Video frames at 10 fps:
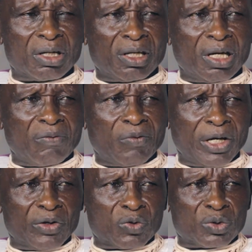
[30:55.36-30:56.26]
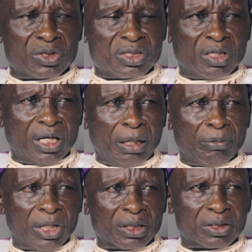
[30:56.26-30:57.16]
their vehicles didn't come
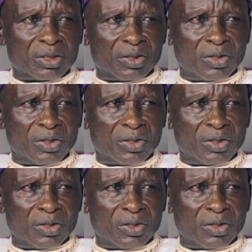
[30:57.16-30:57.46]
back.